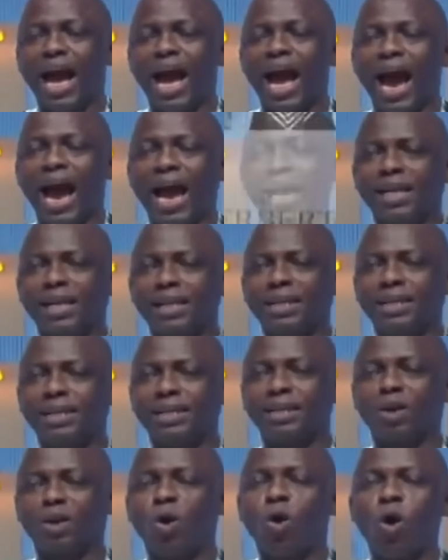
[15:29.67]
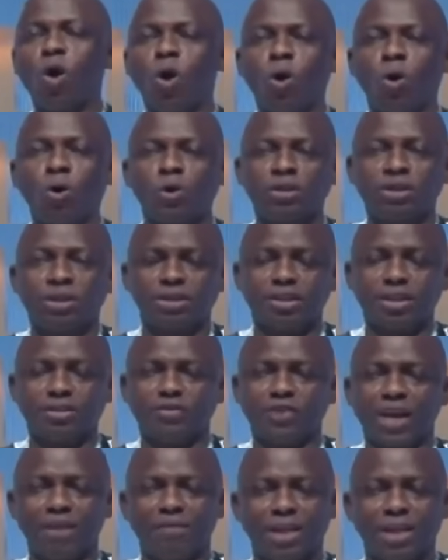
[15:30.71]
I called the
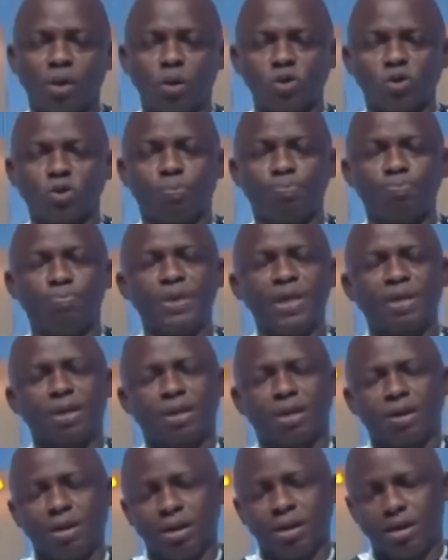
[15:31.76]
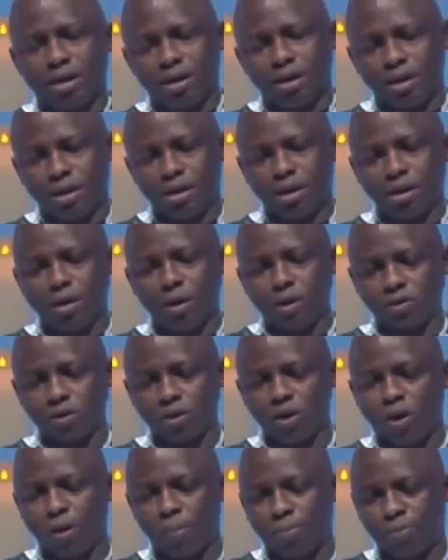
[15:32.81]
driver that was to pick us
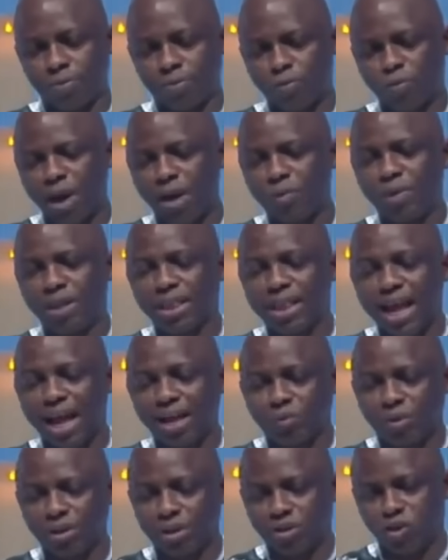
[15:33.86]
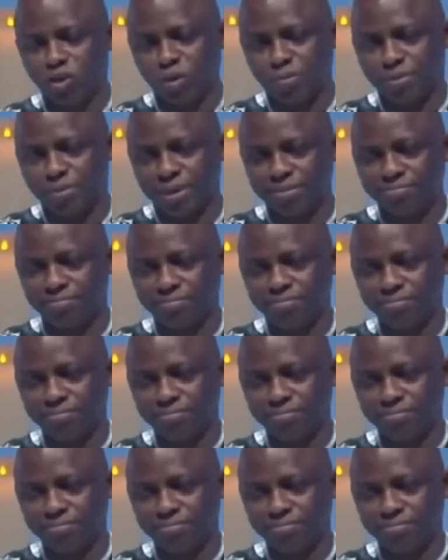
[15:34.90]
up when we land with the chopper.